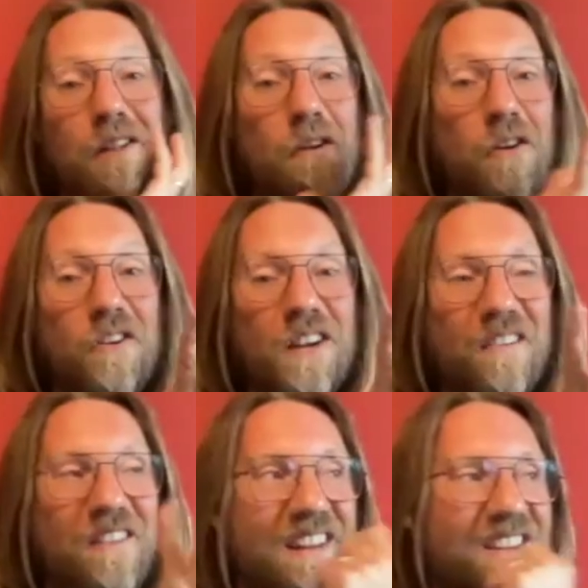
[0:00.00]
no, look, I
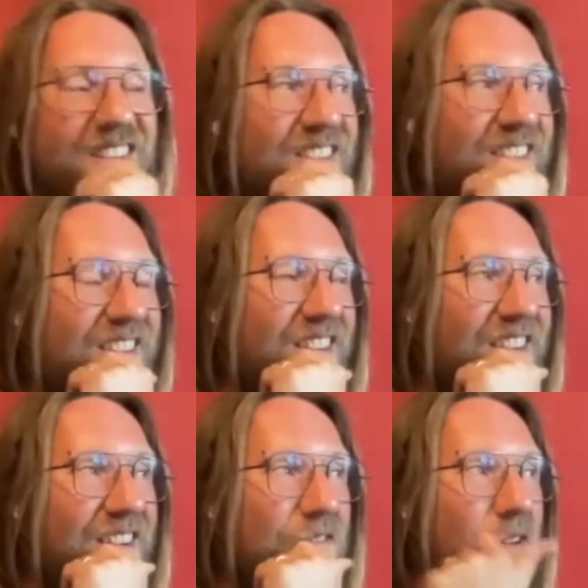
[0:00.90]
mean, just, you know,
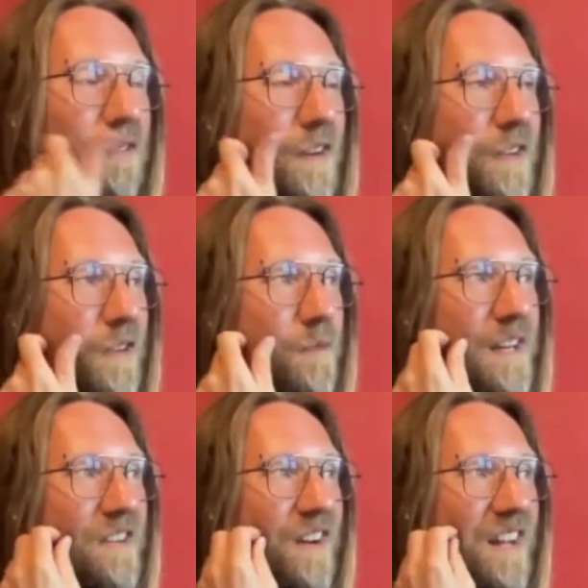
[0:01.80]
everyone's free to
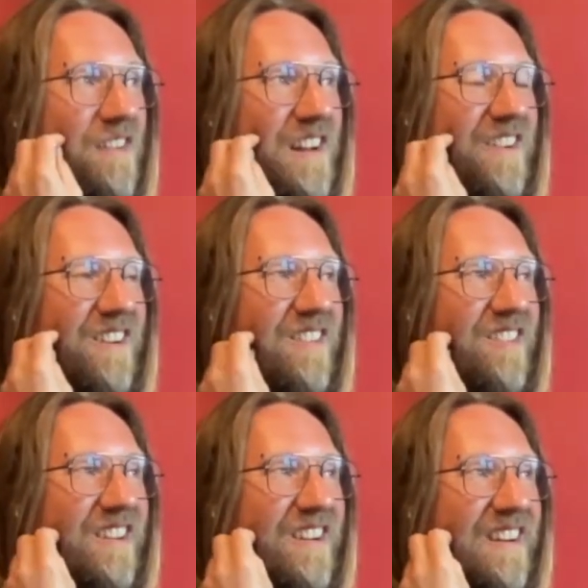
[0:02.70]
speak whatever they
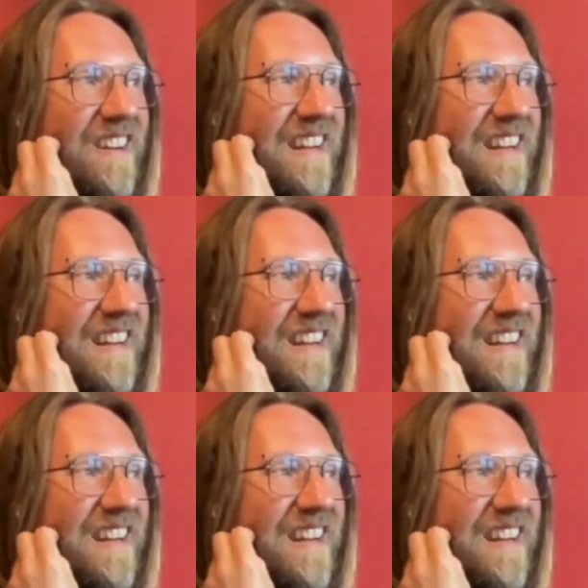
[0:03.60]
want, you know.